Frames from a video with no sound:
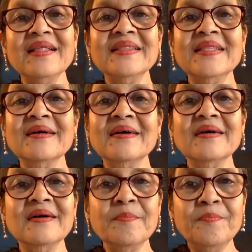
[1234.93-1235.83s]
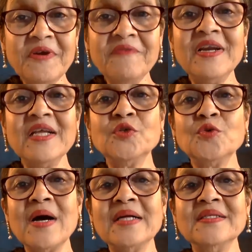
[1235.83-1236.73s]
the privileged
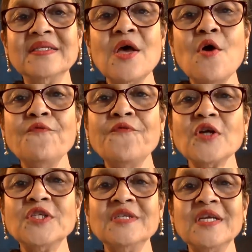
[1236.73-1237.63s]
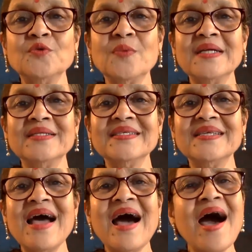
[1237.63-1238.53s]
ones, fortunate ones,
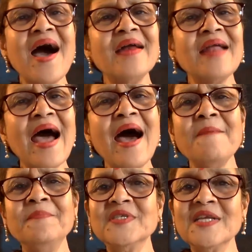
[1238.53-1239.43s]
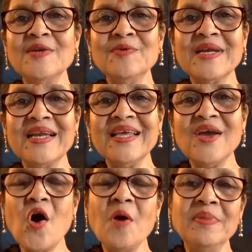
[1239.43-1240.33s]
are absolutely
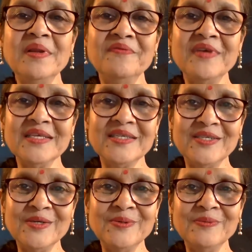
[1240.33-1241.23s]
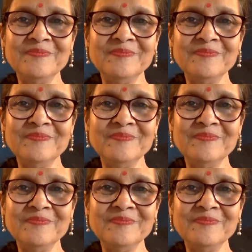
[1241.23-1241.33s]
oblivious to.